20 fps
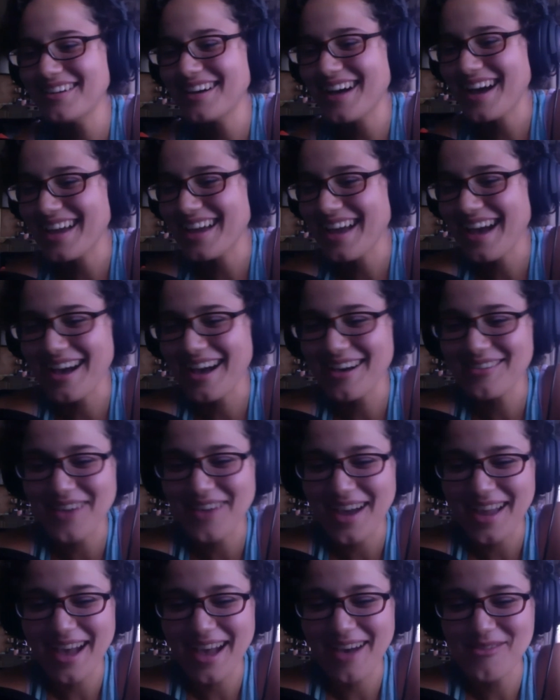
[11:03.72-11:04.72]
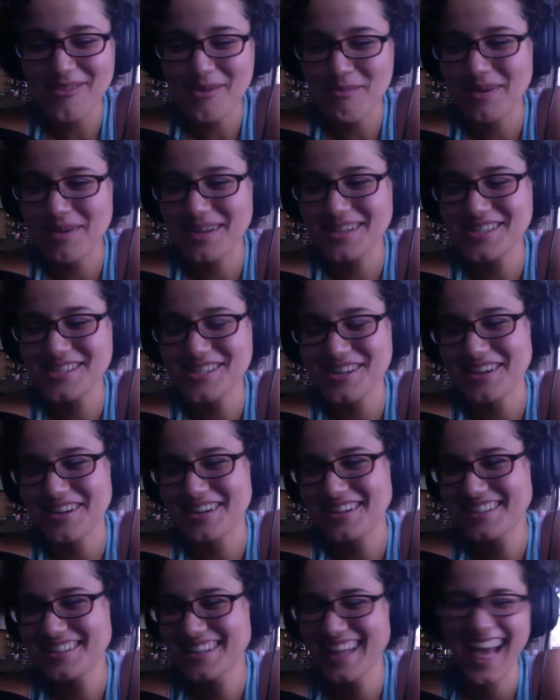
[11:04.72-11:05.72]
I have a
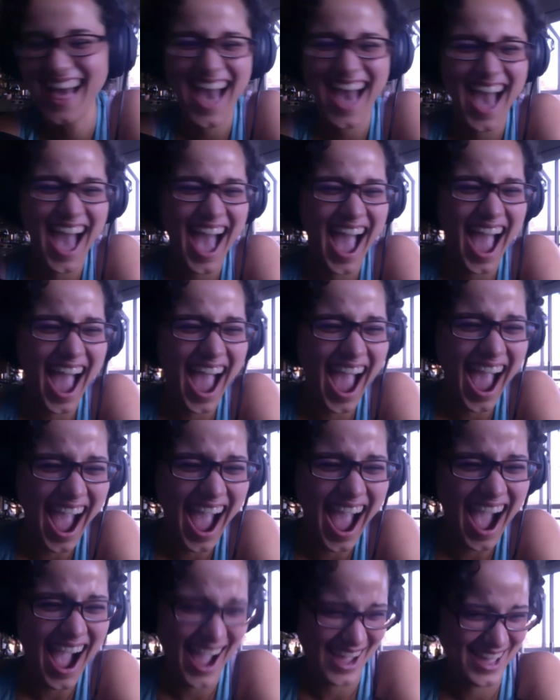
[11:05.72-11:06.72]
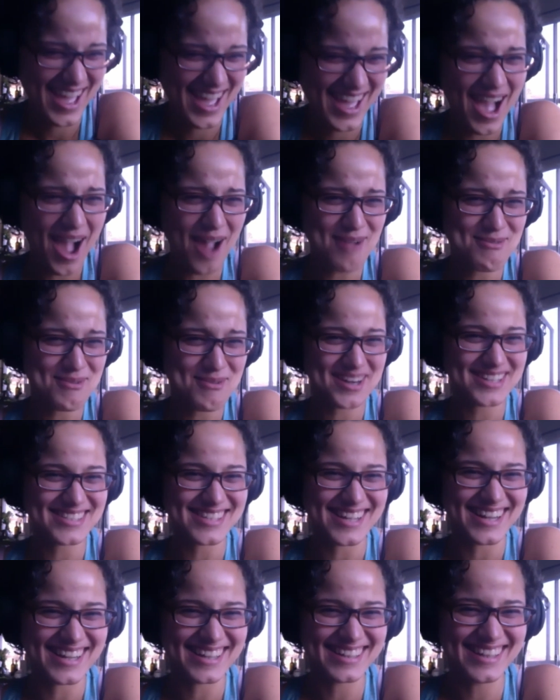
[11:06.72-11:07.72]
picture I worked
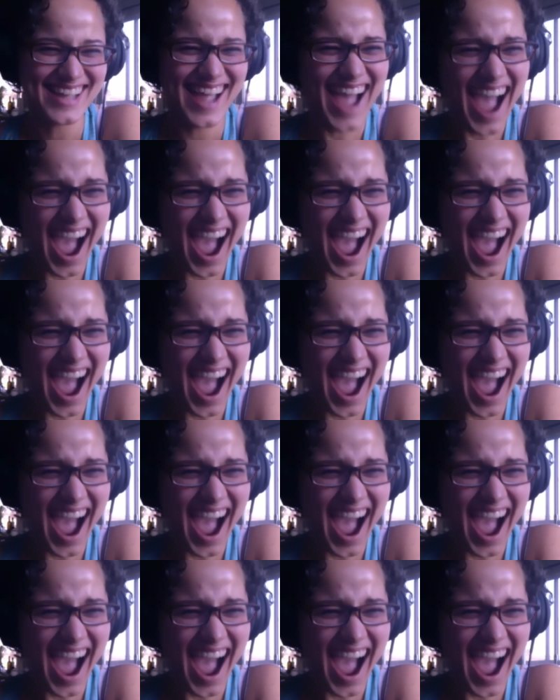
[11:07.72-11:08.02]
on.